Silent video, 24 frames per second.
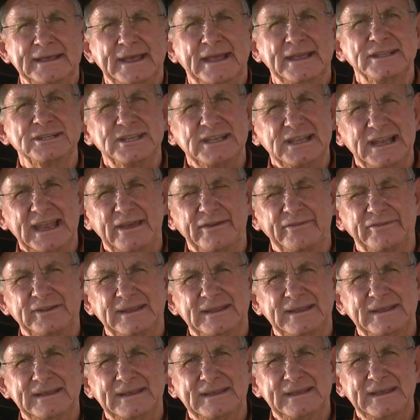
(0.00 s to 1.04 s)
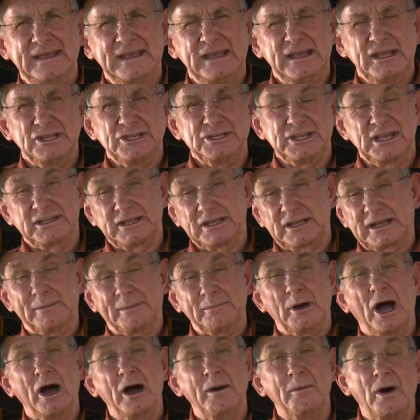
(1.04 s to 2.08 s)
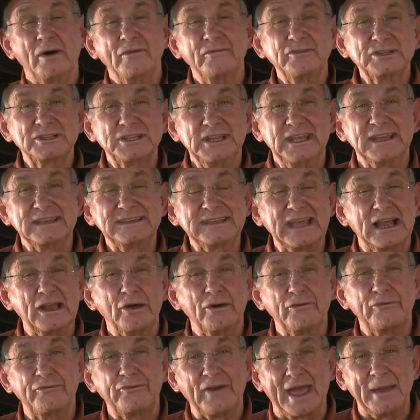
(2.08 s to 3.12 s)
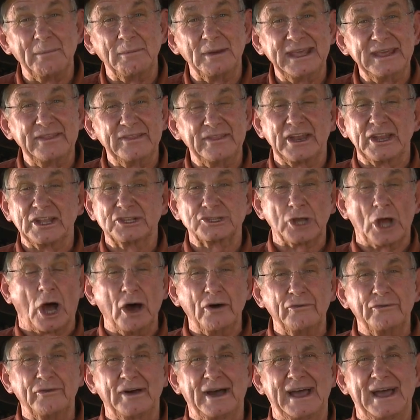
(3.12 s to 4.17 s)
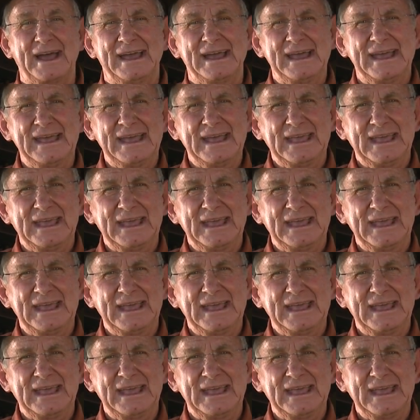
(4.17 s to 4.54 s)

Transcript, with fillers: And she left. She had to come home, obviously, and tell her family that it's over.